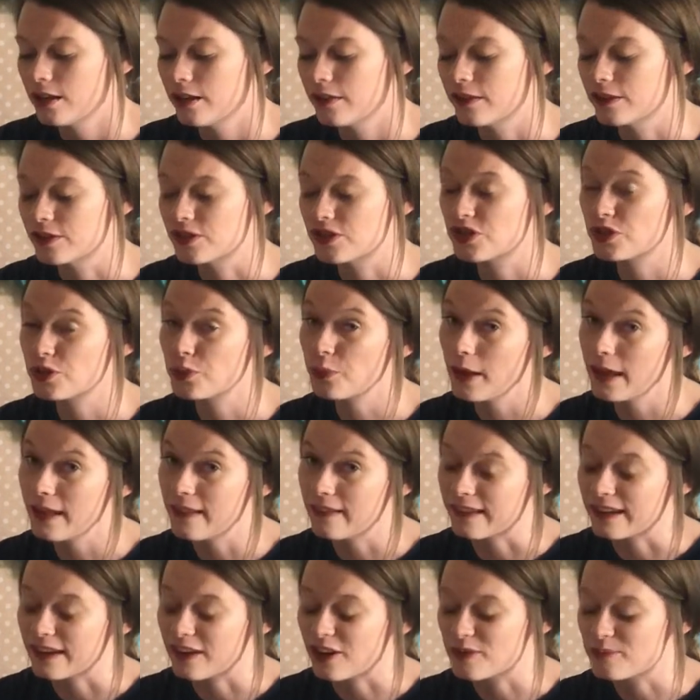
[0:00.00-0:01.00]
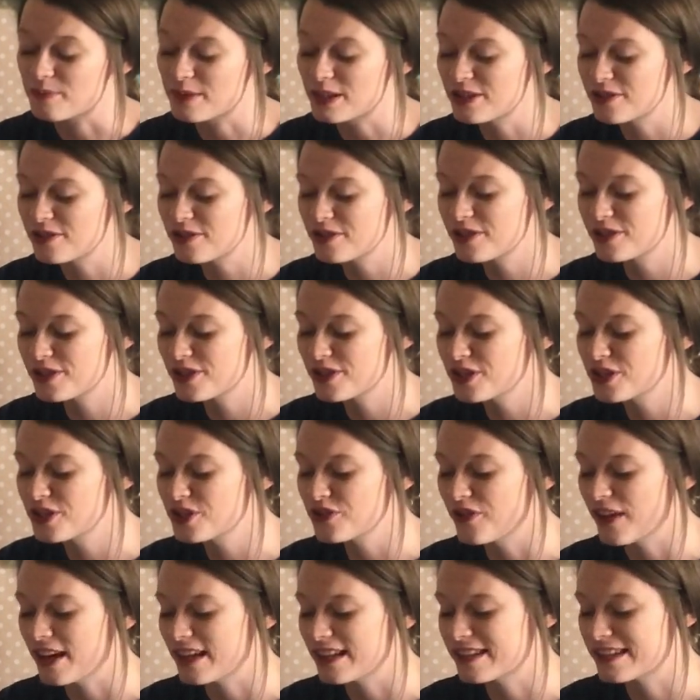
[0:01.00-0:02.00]
The swelling on Mr. Sir's
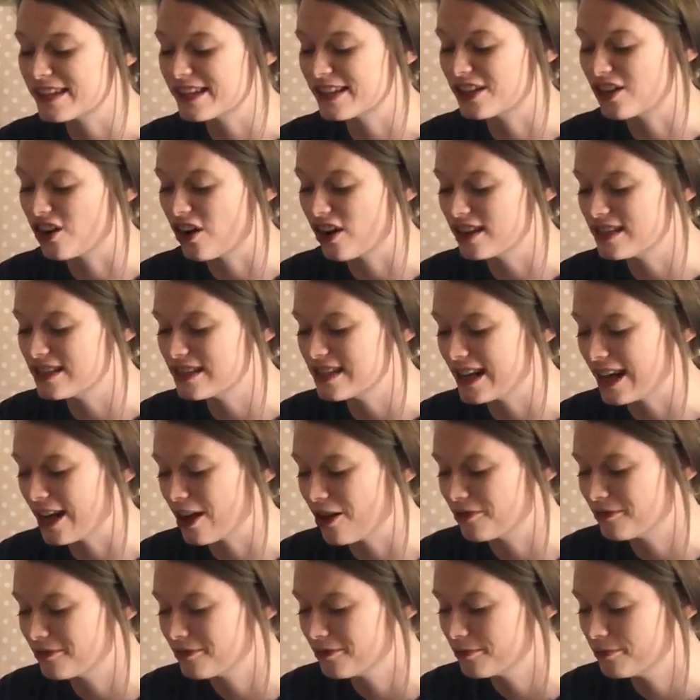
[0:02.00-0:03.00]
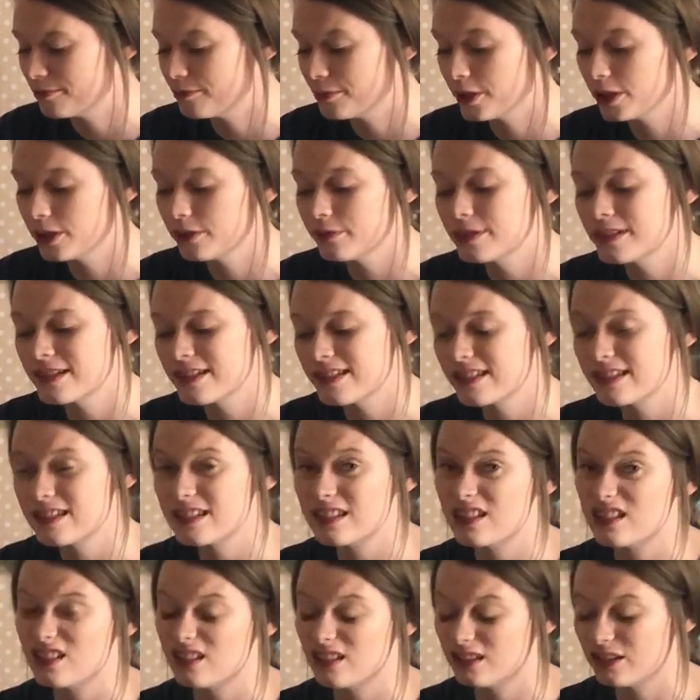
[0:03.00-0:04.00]
face had gone down, but it was
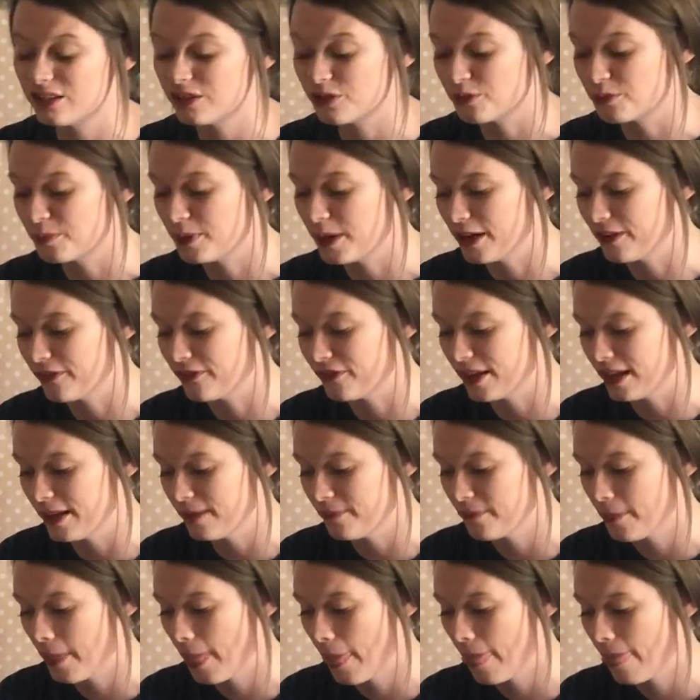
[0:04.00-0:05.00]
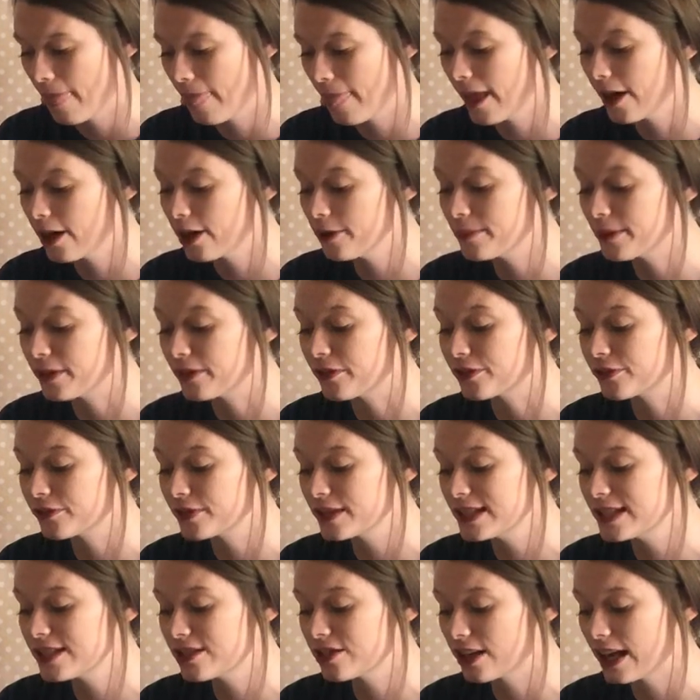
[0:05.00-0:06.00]
still a little puffy. There had been
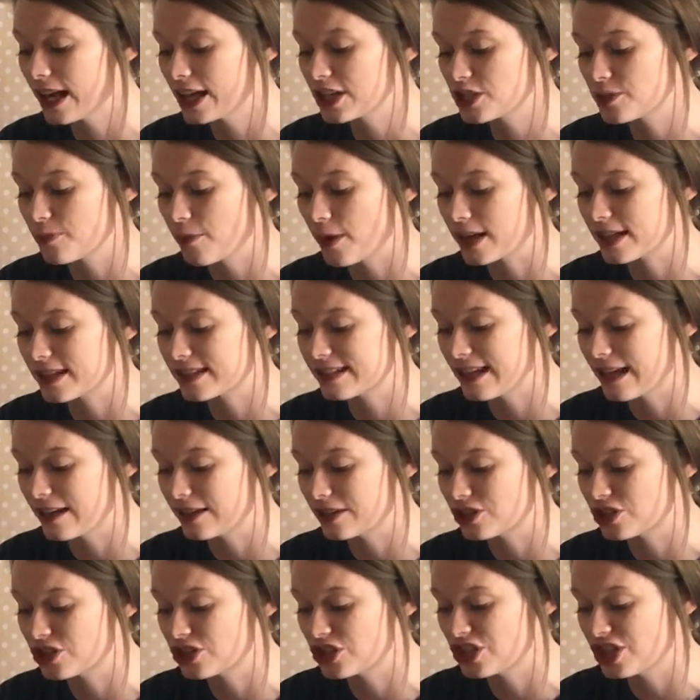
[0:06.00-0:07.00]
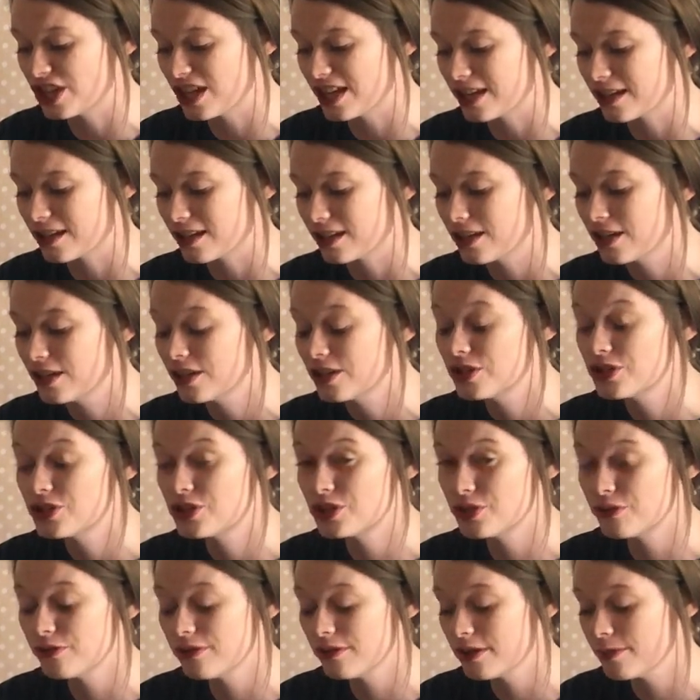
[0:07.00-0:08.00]
3 scratch marks down his cheek.
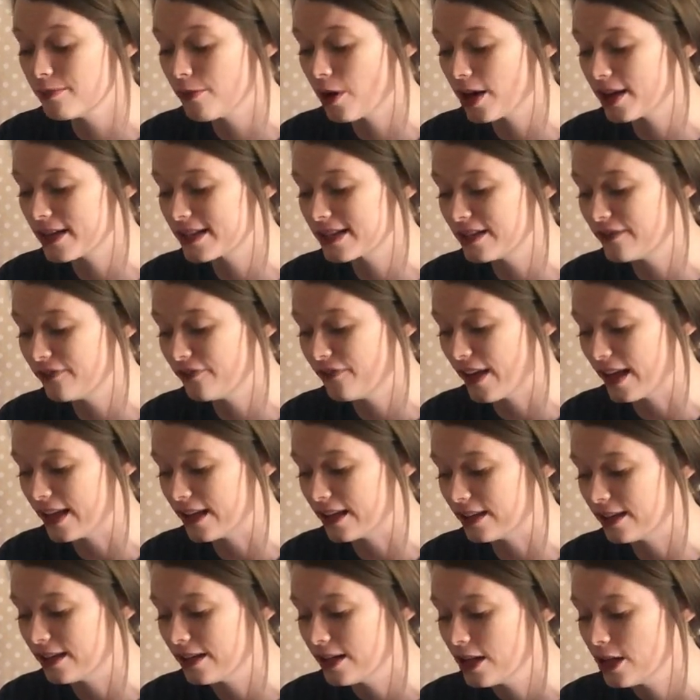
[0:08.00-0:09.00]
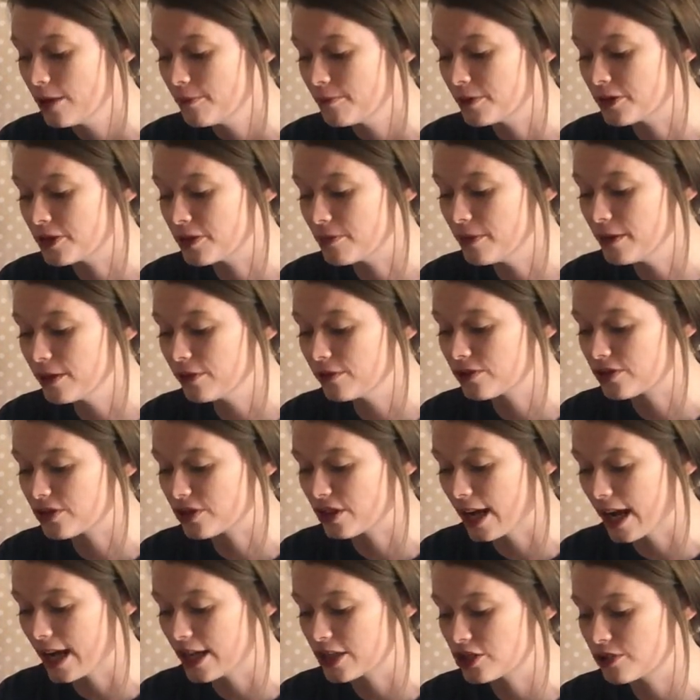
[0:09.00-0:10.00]
2 of the marks had faded, but the middle
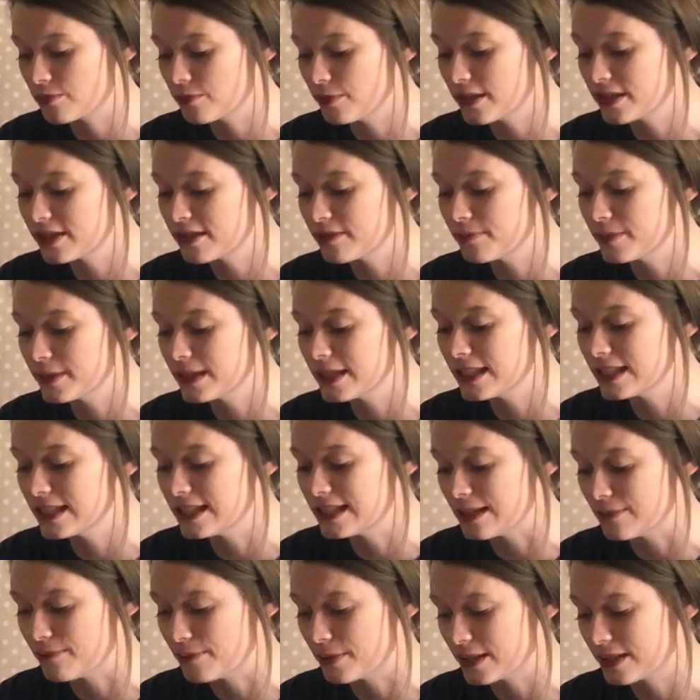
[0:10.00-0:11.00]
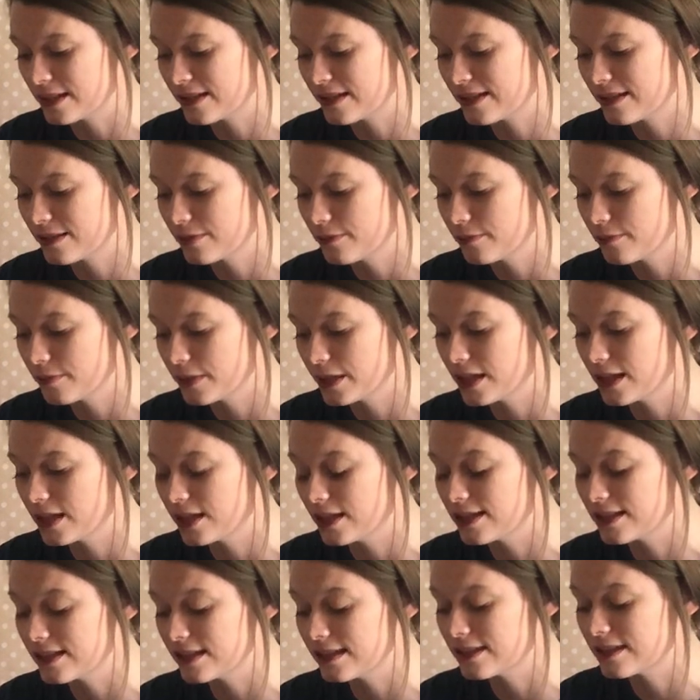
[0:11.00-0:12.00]
scratch must have been the deepest
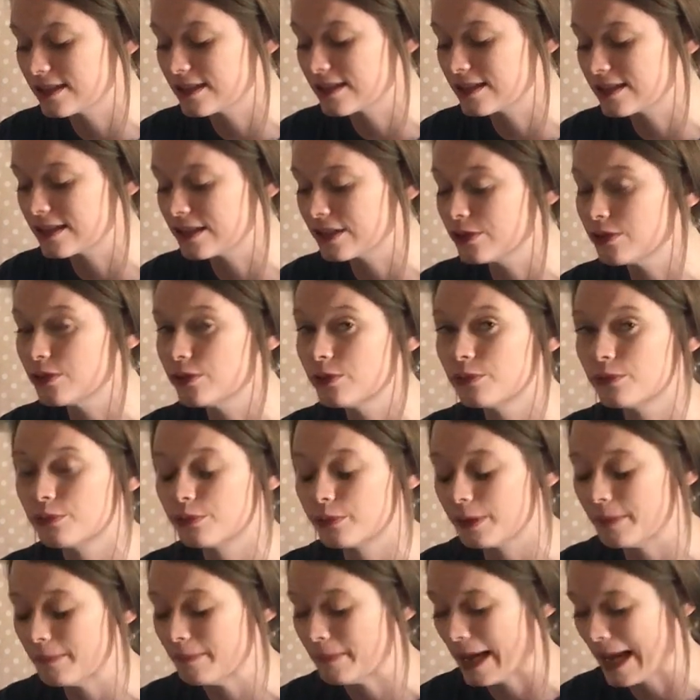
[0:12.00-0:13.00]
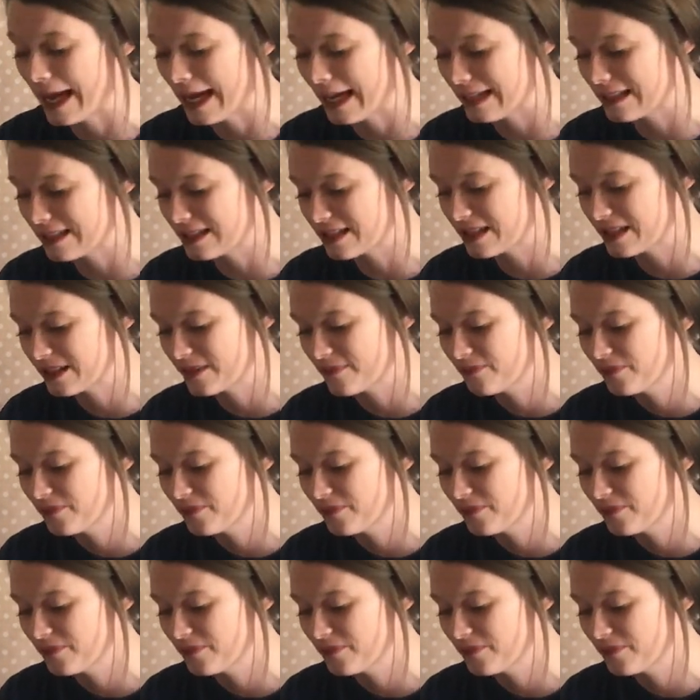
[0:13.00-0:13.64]
because it still remained.